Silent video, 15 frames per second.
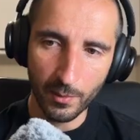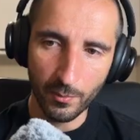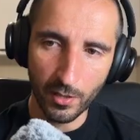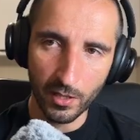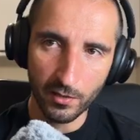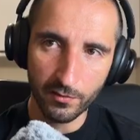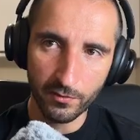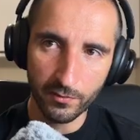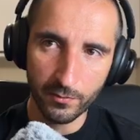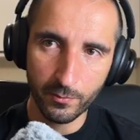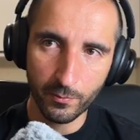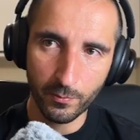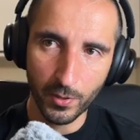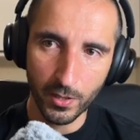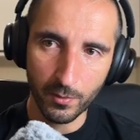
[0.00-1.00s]
believe,
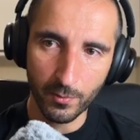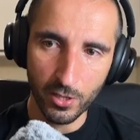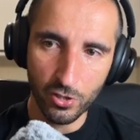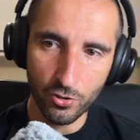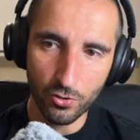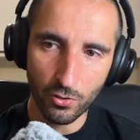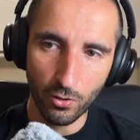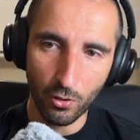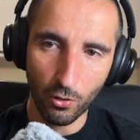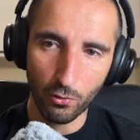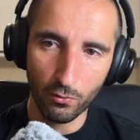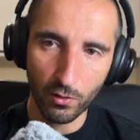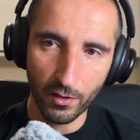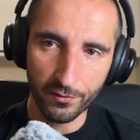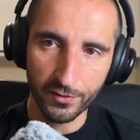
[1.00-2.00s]
pretty much all
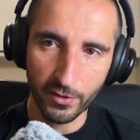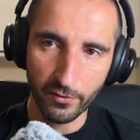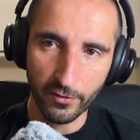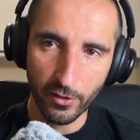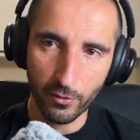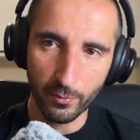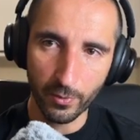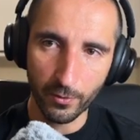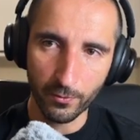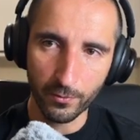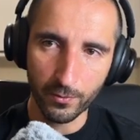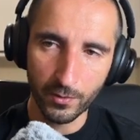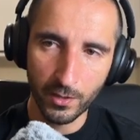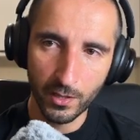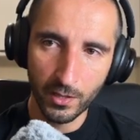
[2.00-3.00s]
of the available
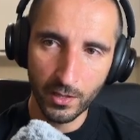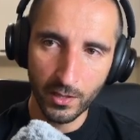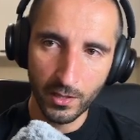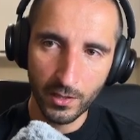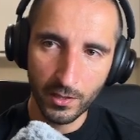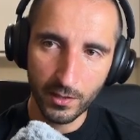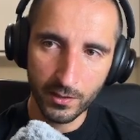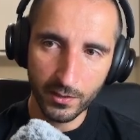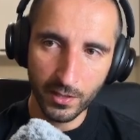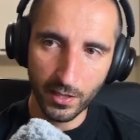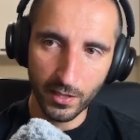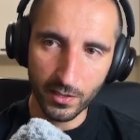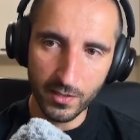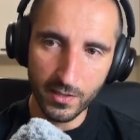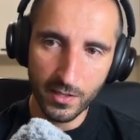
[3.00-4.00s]

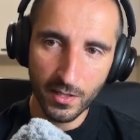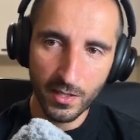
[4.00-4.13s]
tickers.